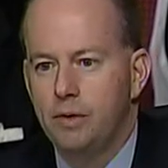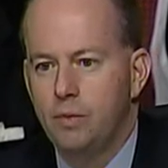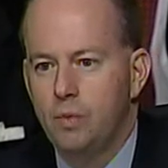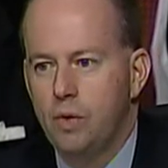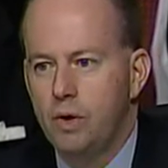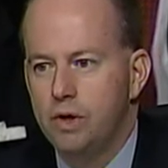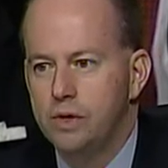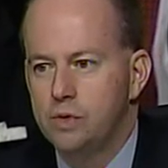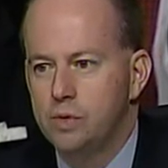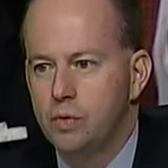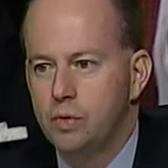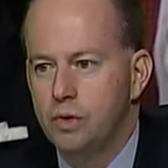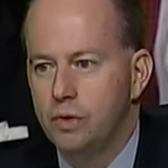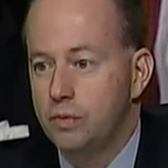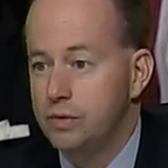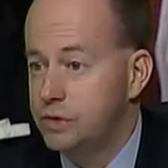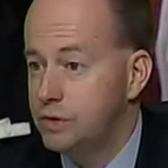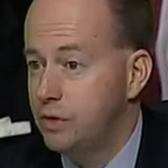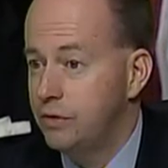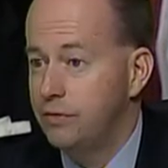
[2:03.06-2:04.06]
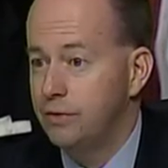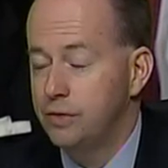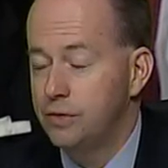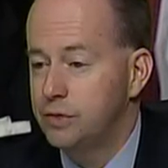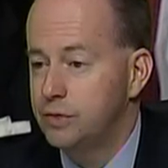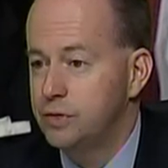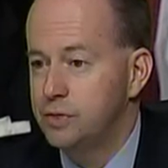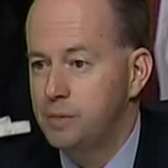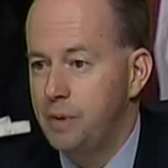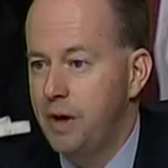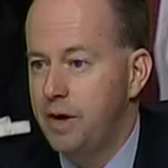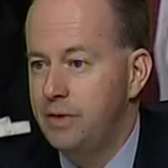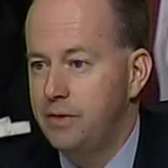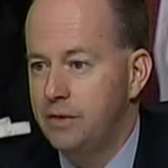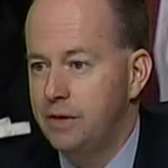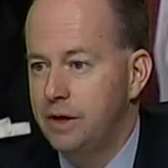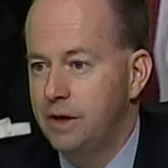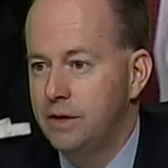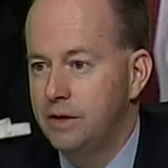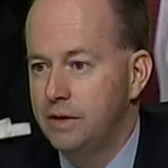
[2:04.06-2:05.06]
was where there was no first responder
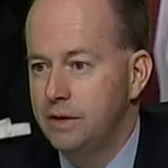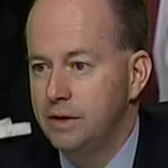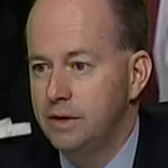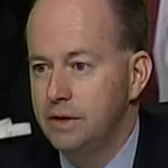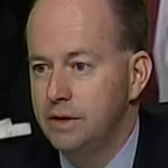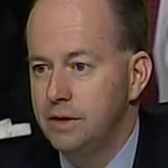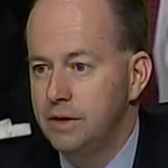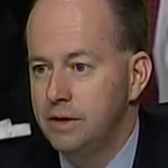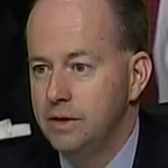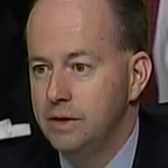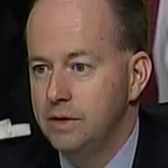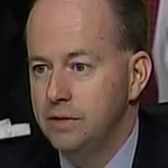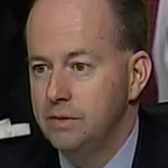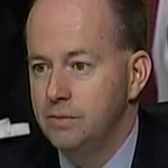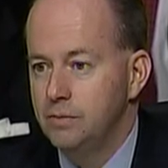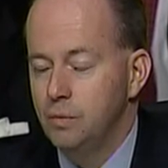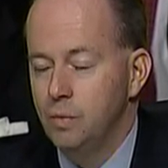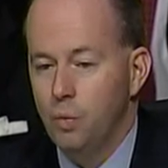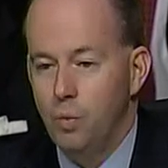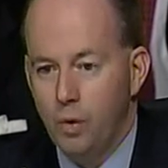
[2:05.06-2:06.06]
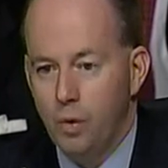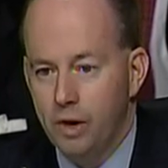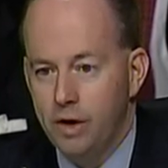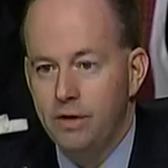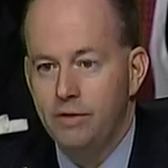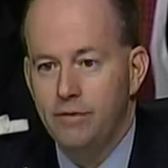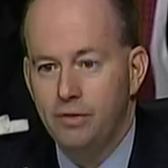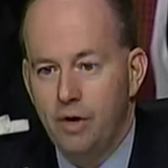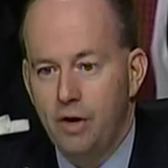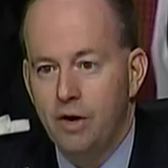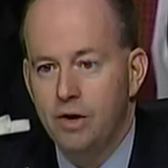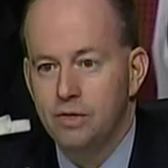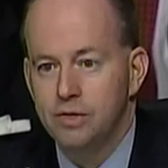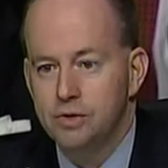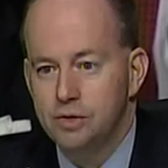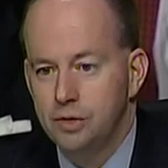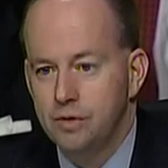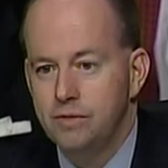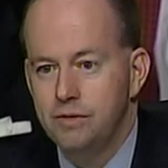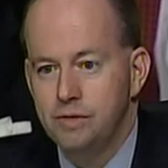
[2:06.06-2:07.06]
there, one of our
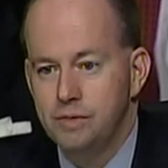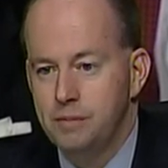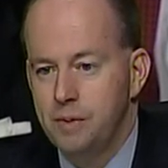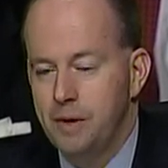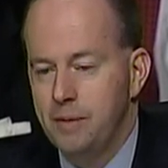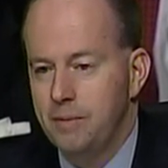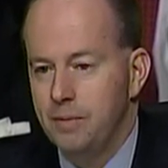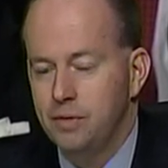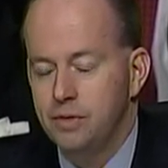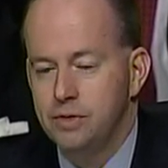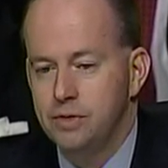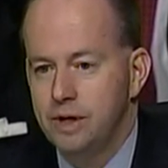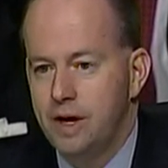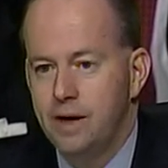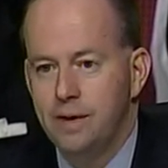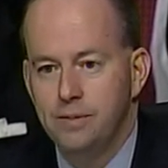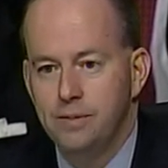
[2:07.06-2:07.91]
service members, I am